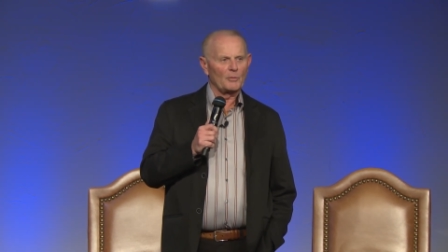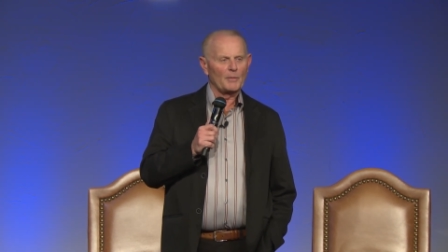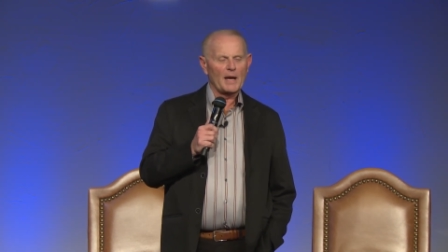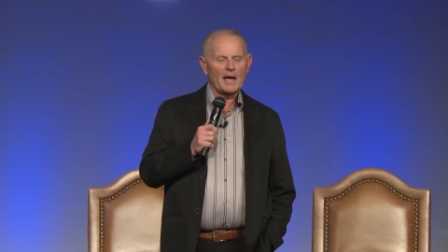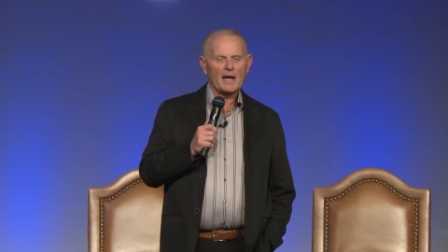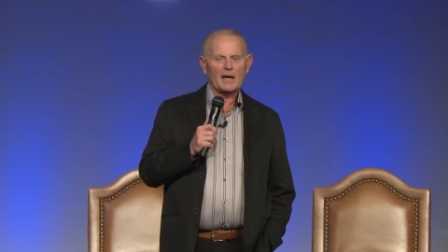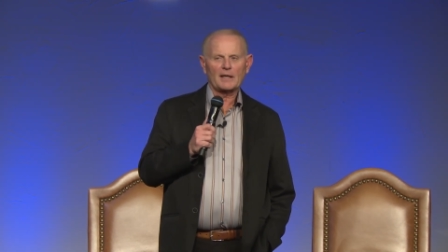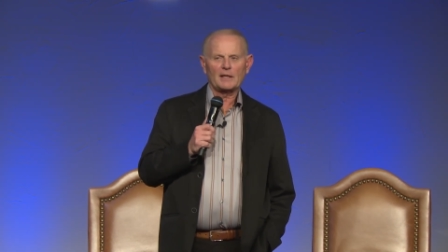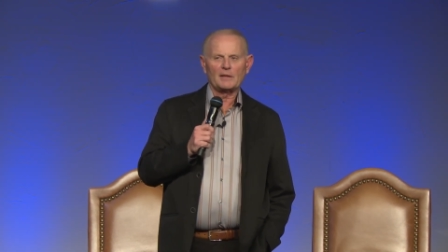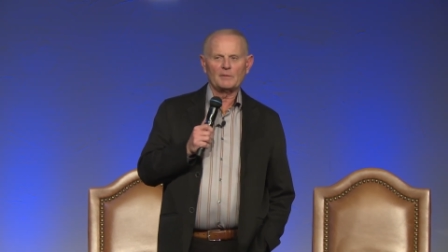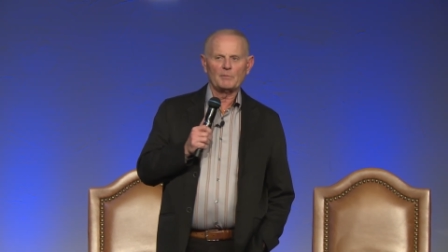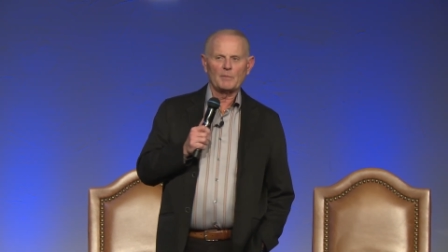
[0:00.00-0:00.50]

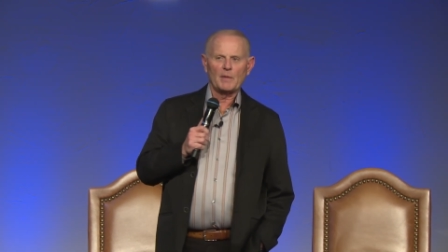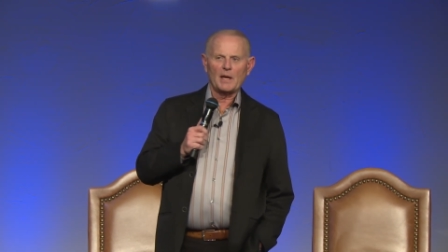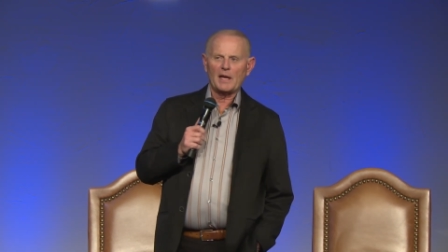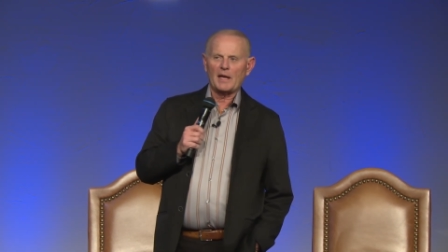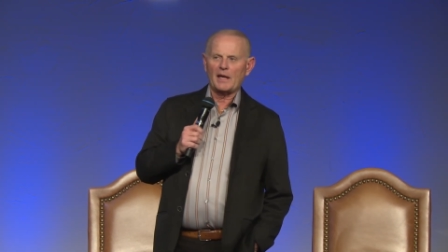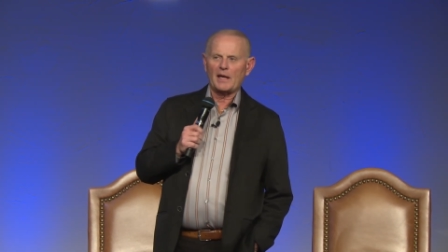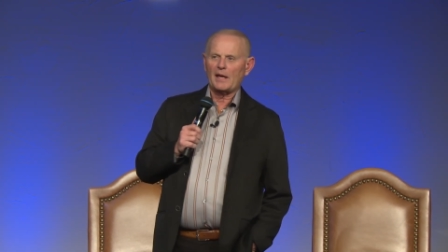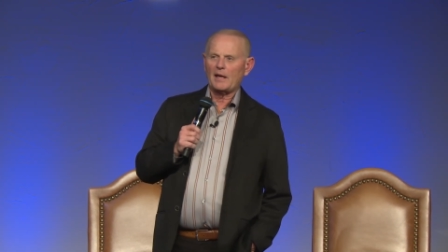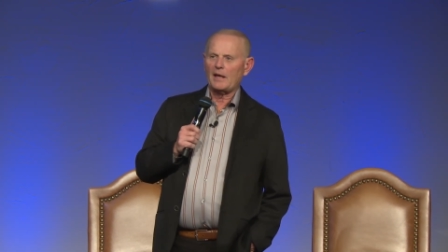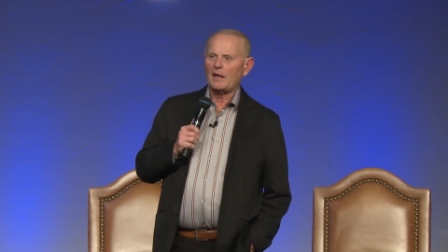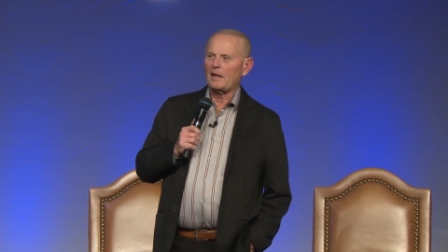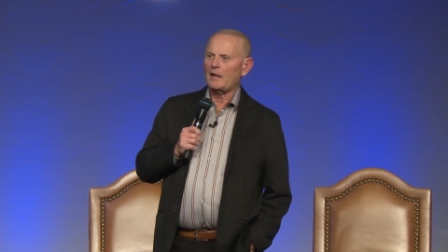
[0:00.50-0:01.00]
back in
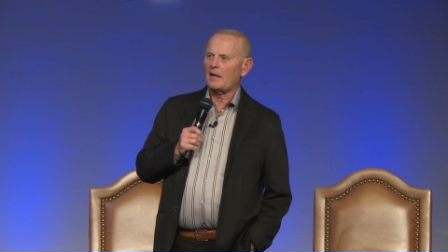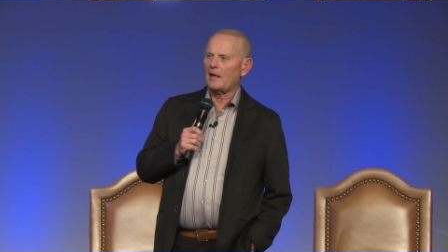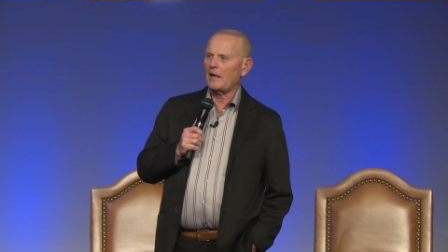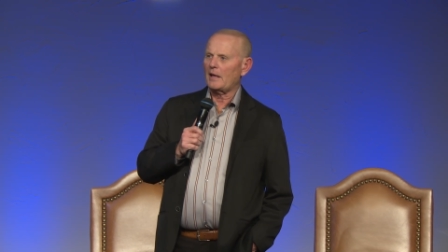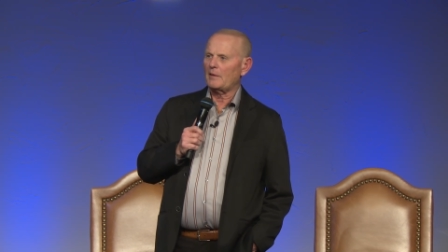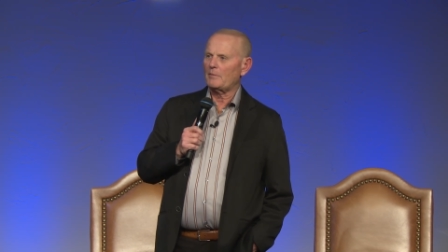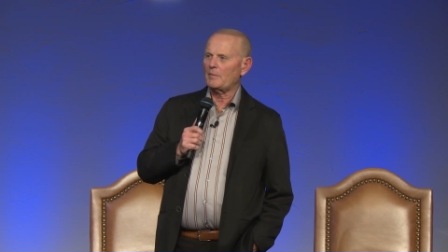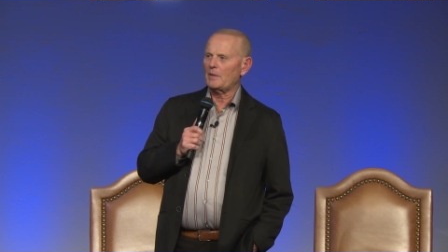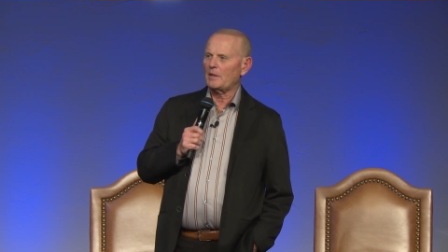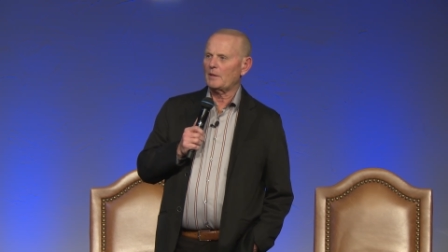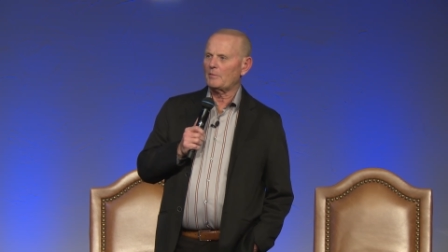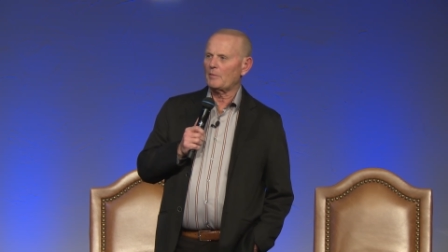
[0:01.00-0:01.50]
May
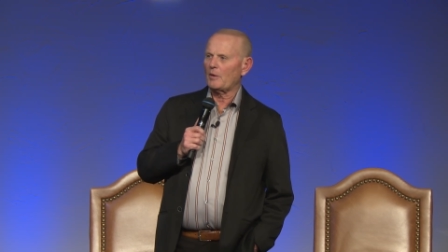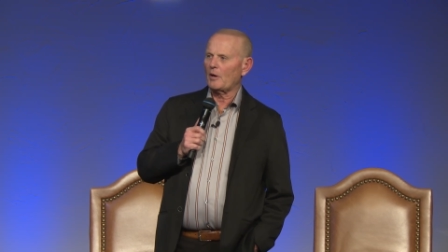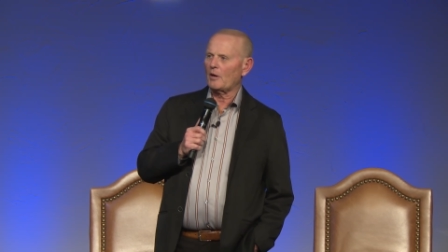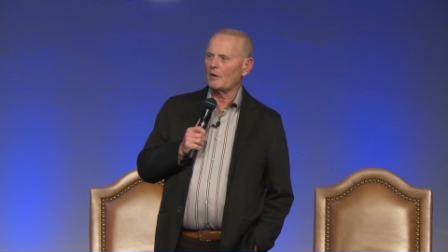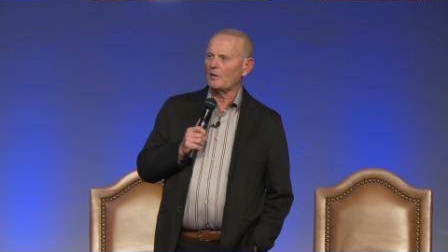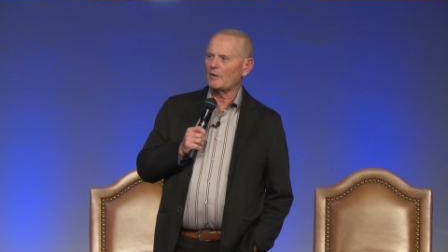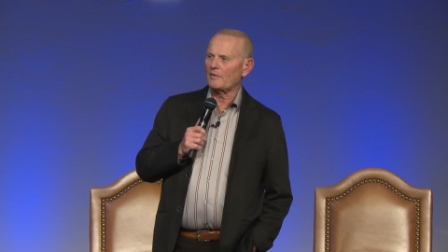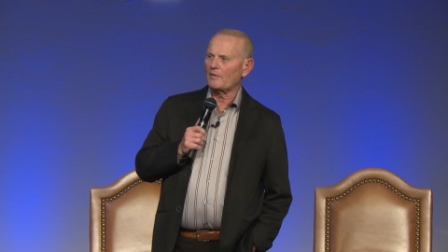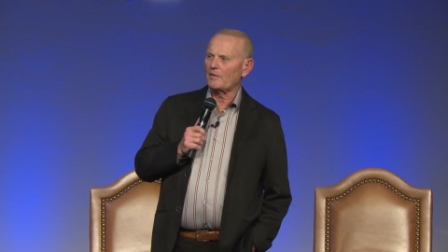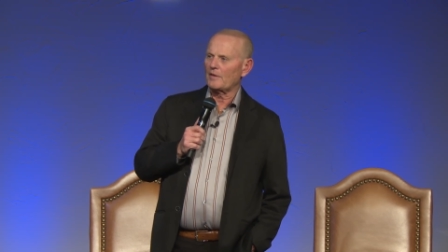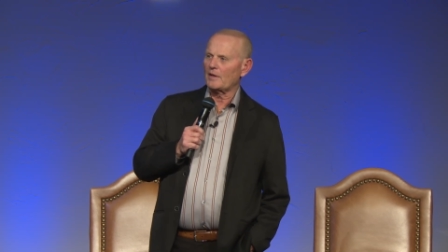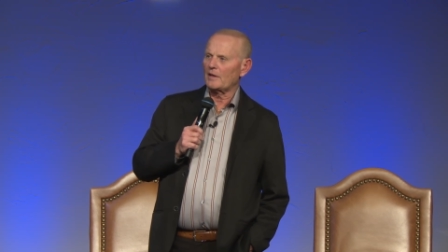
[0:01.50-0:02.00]
and be a part
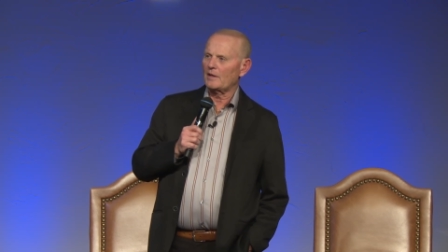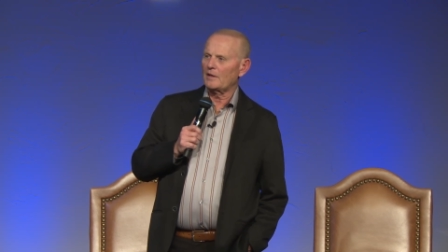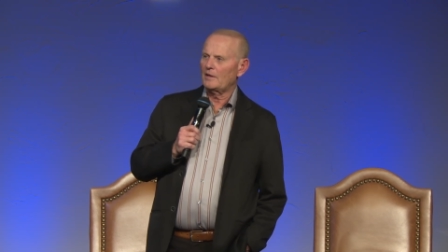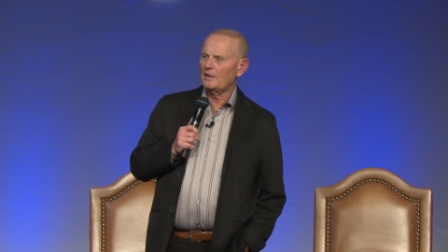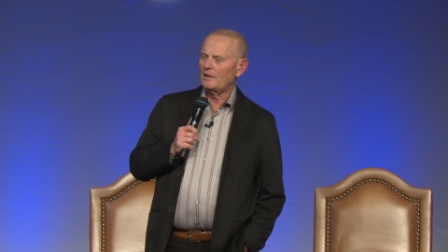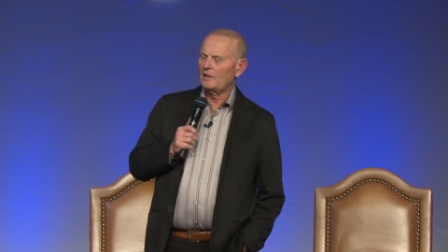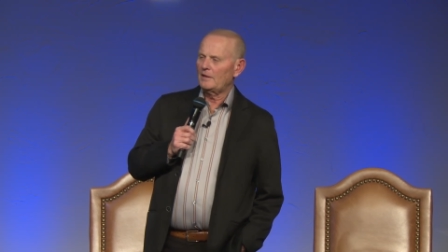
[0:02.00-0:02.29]
of the